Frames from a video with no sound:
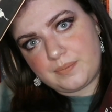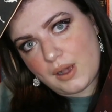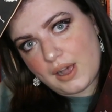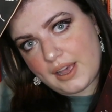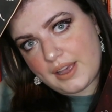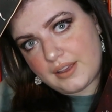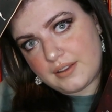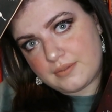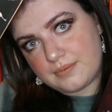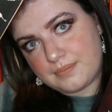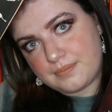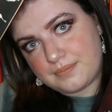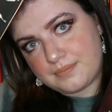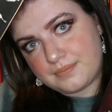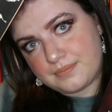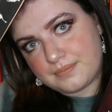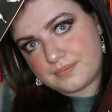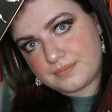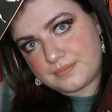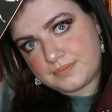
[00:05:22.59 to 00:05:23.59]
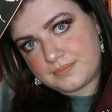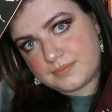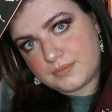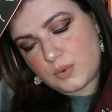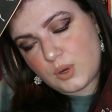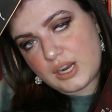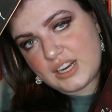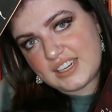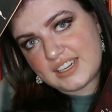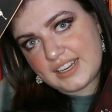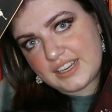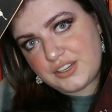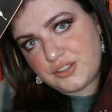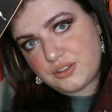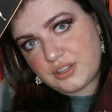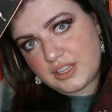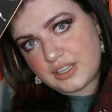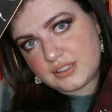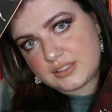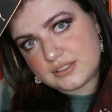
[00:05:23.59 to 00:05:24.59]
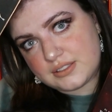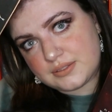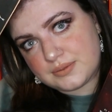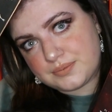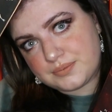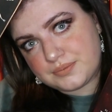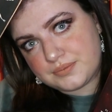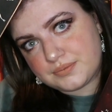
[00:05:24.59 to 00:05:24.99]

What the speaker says: Why? Why did I do this?